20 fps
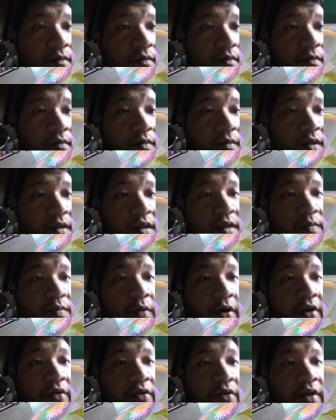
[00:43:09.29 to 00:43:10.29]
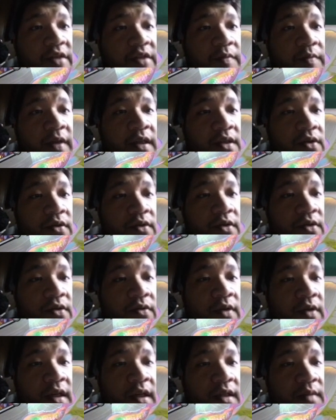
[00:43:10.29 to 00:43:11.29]
Sparring Regiment's also
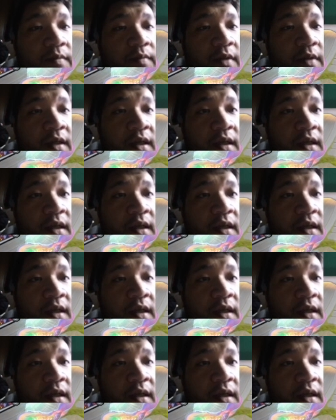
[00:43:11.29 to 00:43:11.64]
nice, but